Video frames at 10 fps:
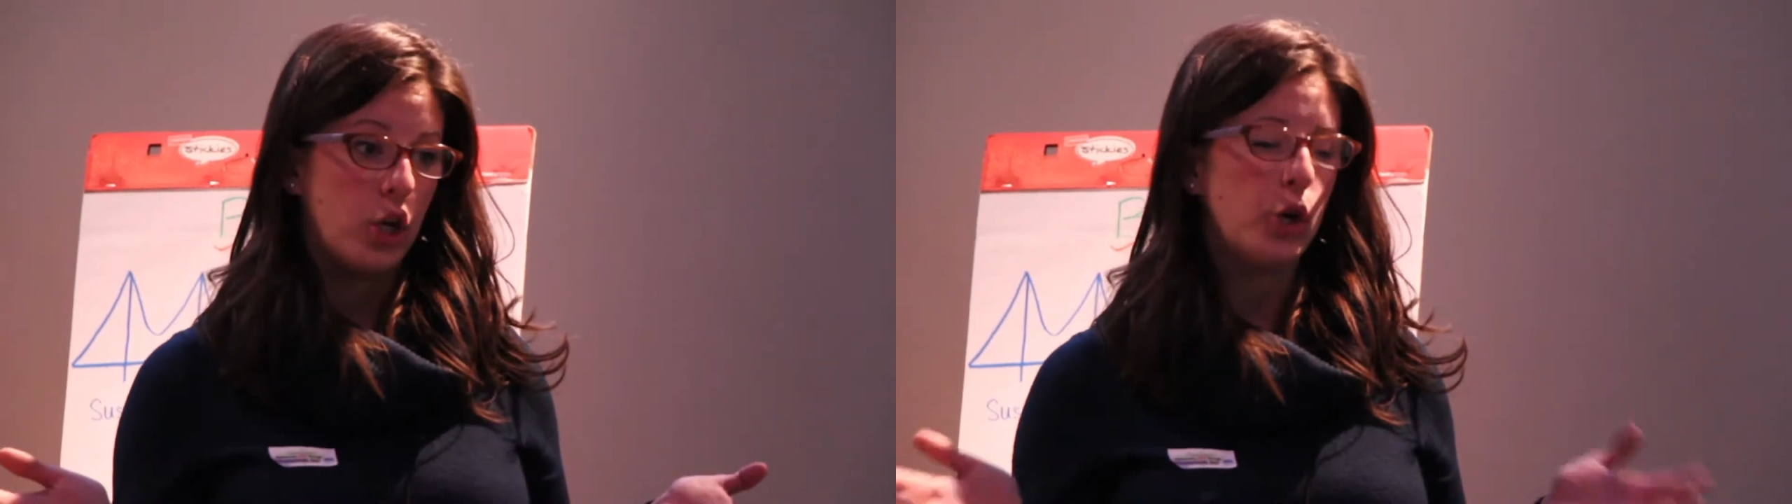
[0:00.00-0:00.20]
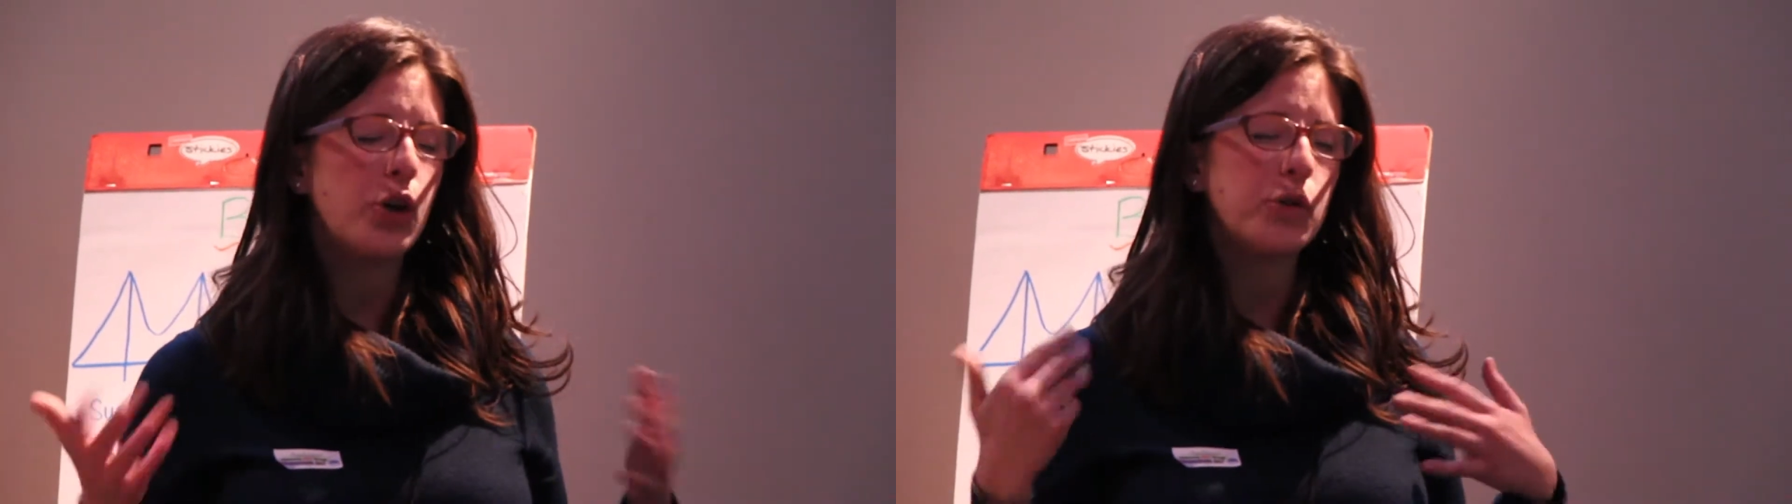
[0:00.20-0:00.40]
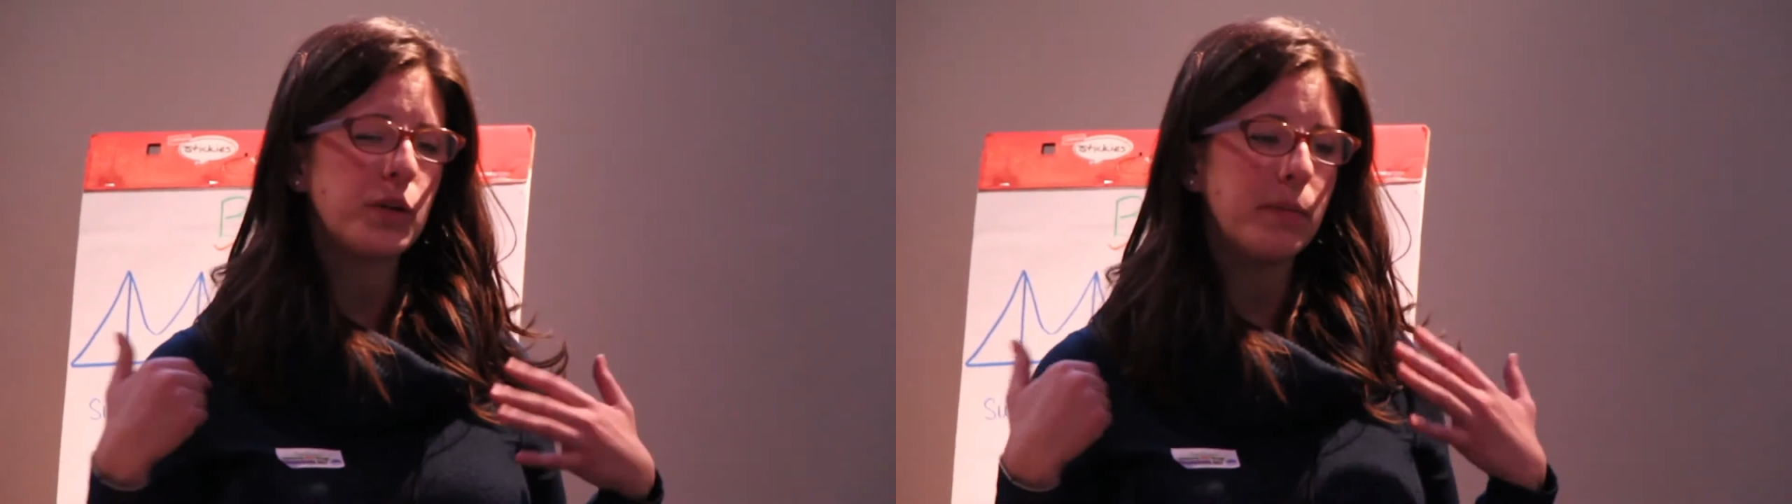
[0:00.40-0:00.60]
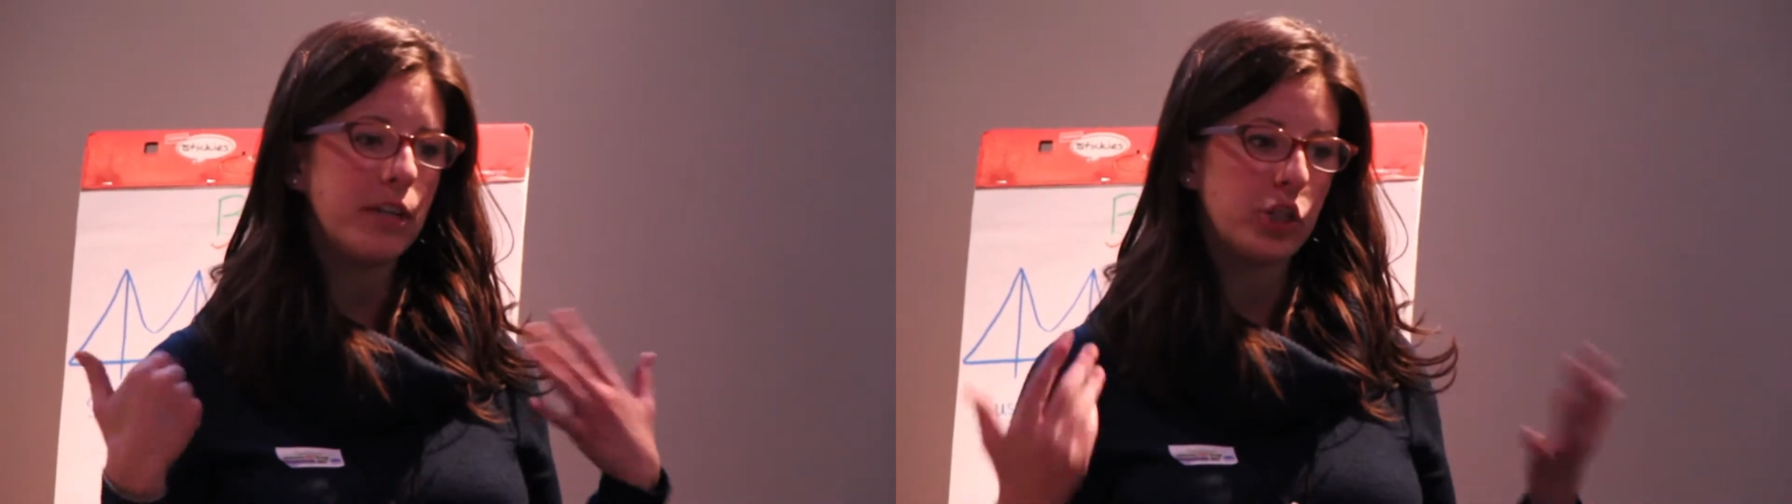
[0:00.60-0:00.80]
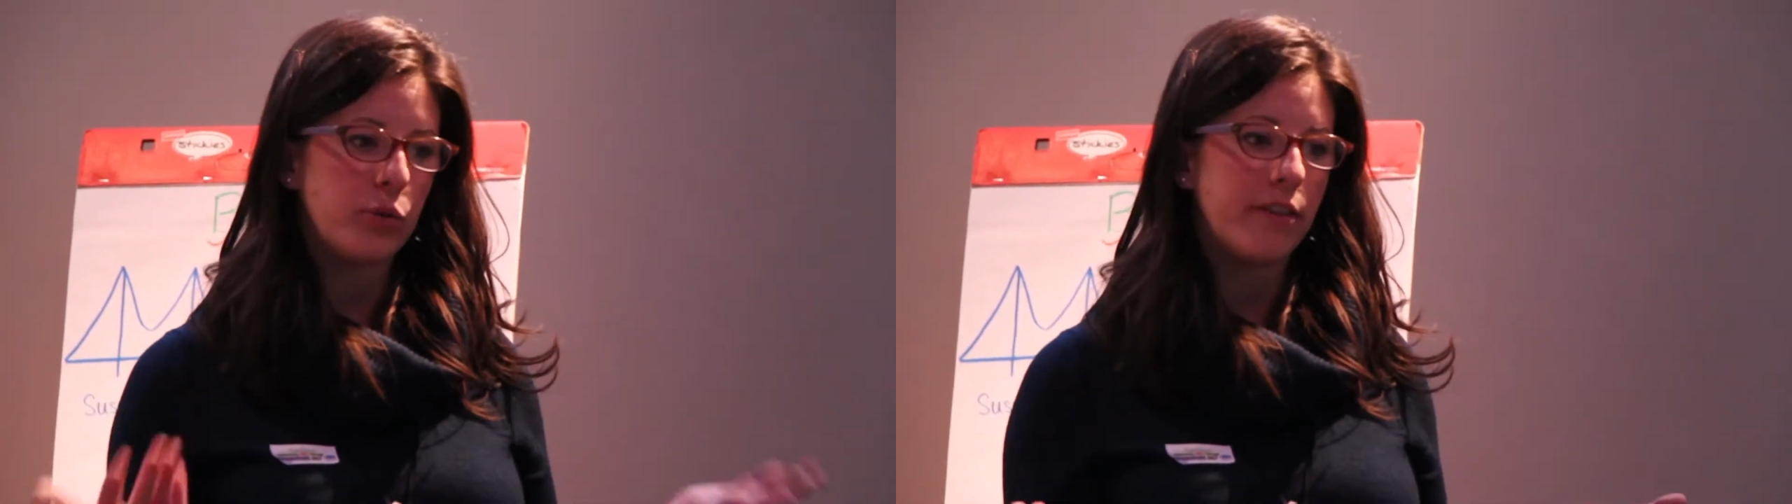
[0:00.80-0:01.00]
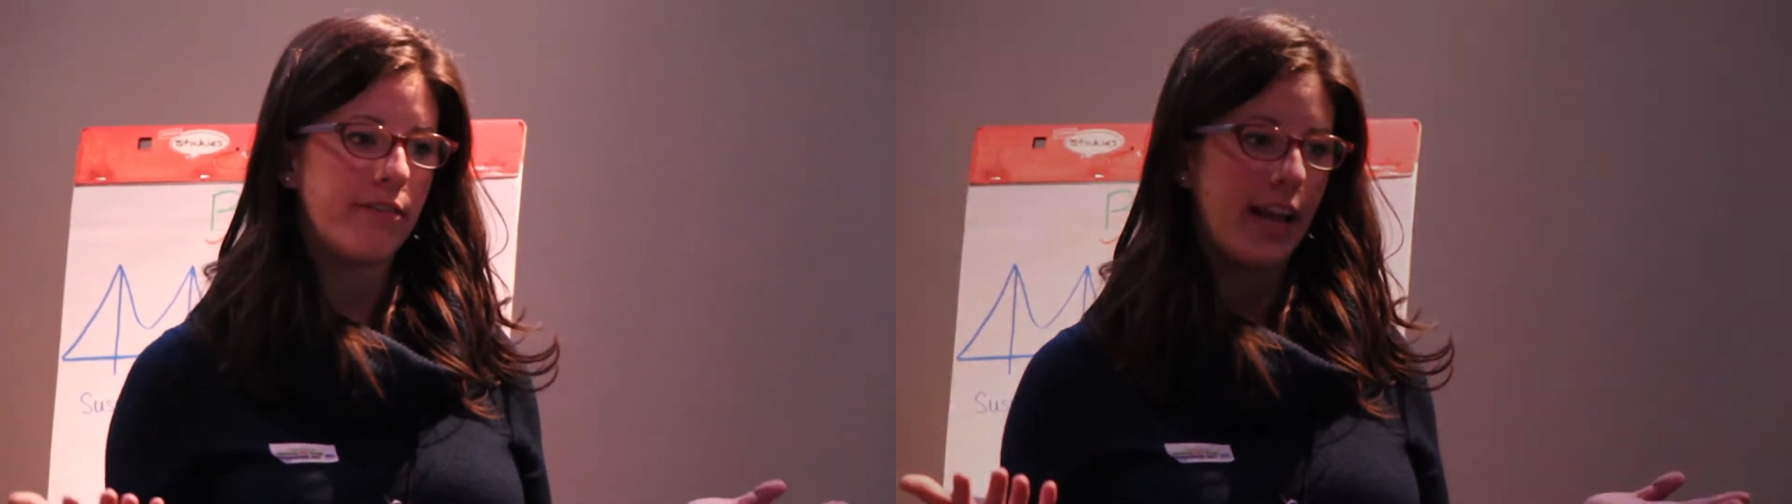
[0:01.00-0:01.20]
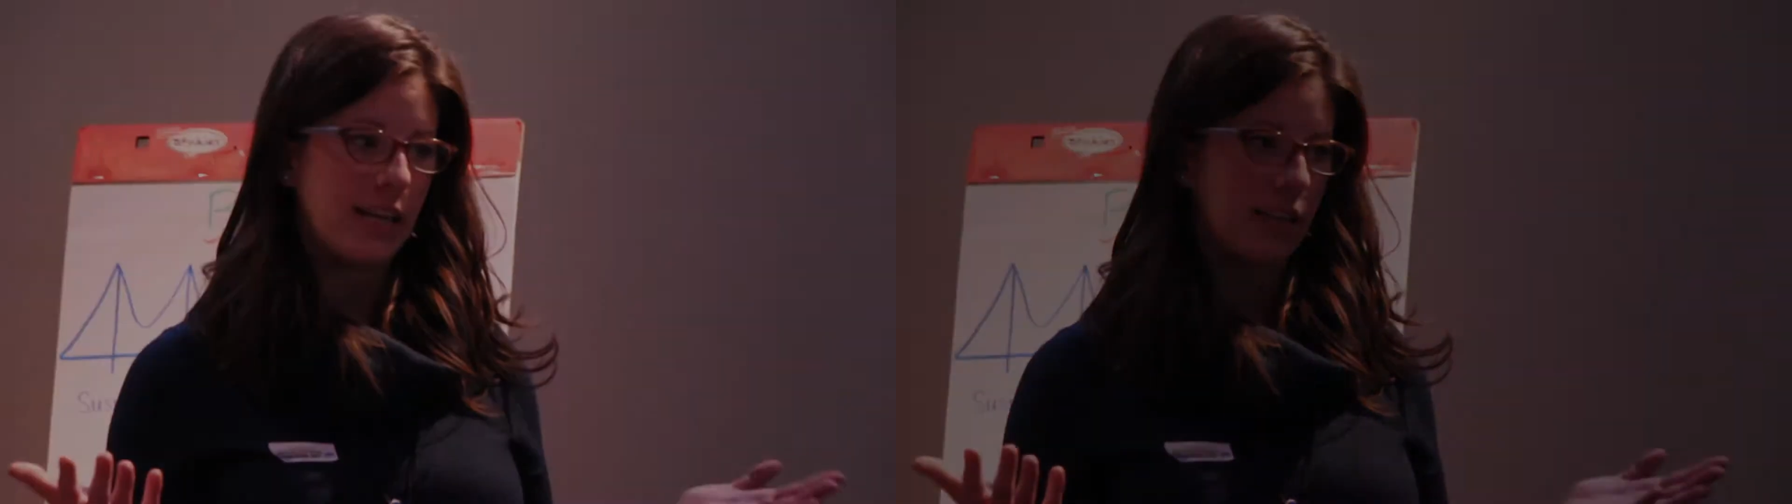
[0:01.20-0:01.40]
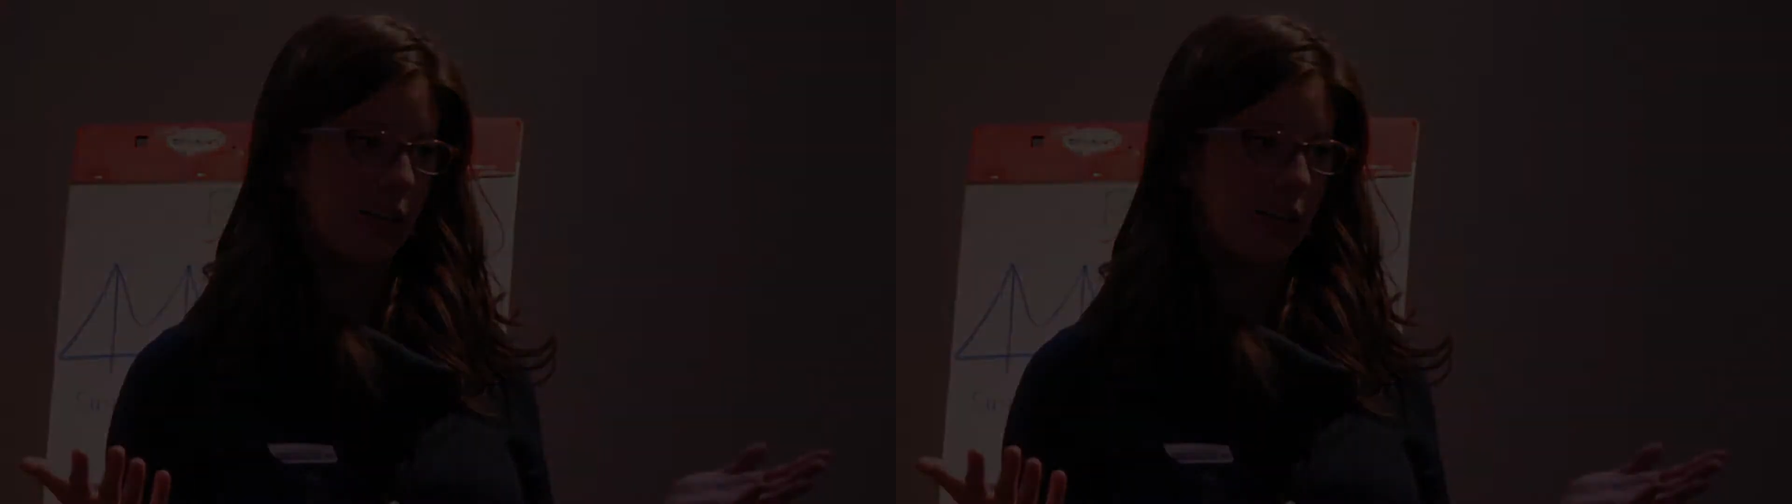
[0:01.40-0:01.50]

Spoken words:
Who knows what it means to invent?